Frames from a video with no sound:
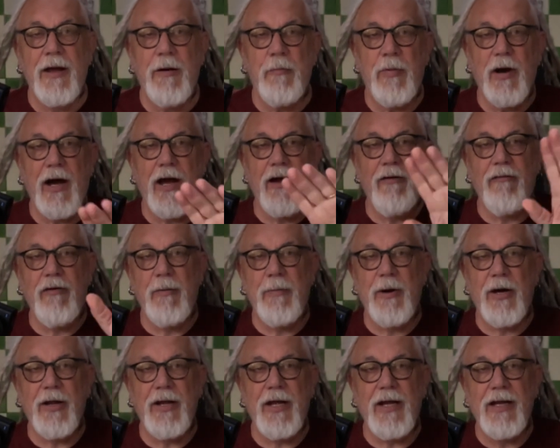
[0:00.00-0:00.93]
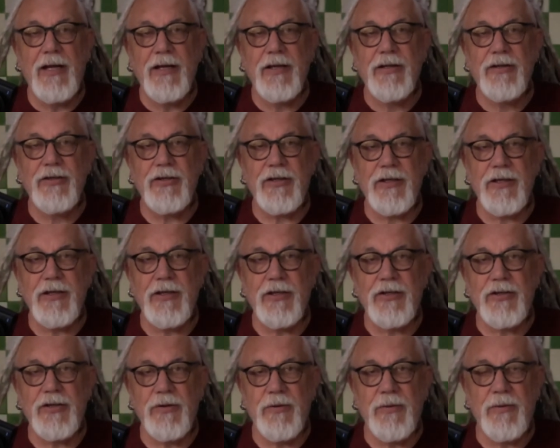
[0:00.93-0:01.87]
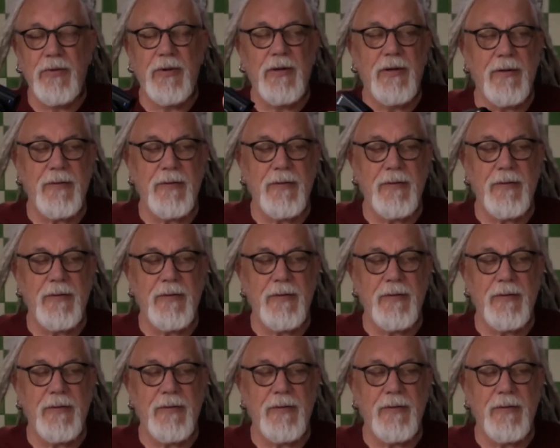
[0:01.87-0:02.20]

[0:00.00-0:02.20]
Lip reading: Bye everybody, see you soon.